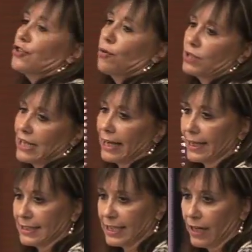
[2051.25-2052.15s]
know what I
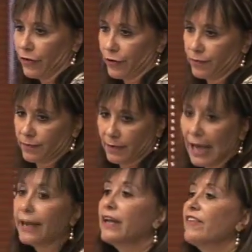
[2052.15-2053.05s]
can tell you.
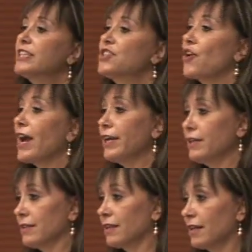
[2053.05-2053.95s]
I never tried,
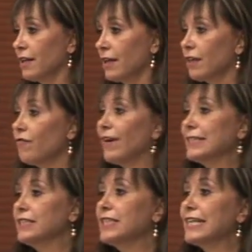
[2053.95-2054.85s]

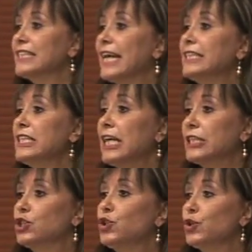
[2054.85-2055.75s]
but just the idea
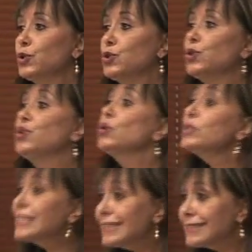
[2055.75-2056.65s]
to, to
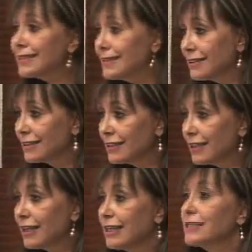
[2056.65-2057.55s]
use it,
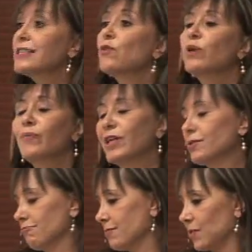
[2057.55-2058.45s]
the women
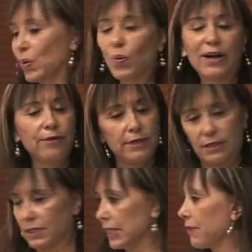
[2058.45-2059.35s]
were
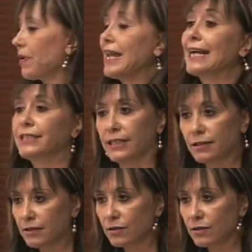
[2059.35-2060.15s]
reluctant